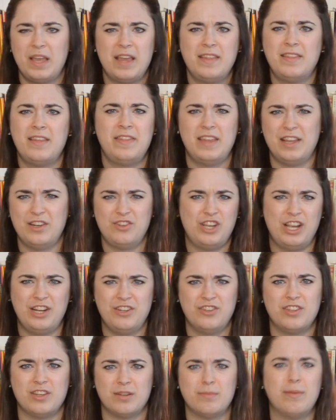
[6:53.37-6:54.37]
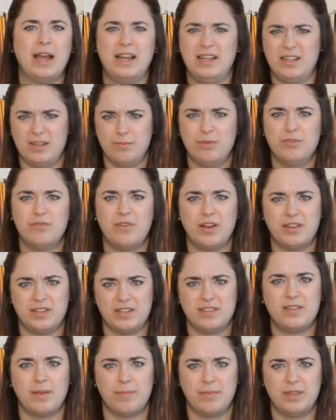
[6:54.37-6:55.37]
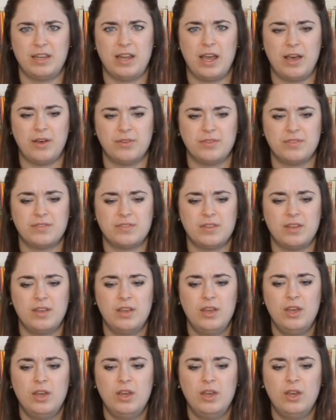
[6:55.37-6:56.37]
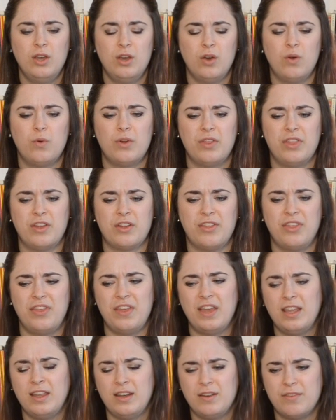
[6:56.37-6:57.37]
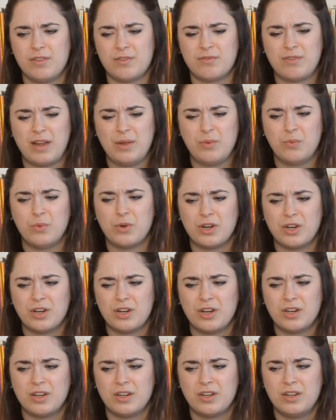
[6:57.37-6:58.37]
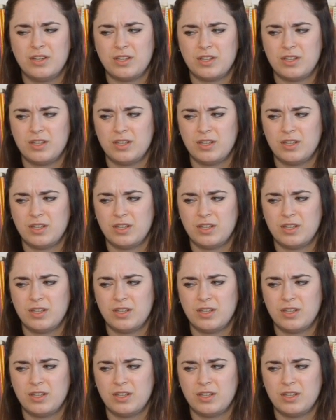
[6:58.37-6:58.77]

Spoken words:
and then they change their mind and move on to something else. Or they're thinking of the right word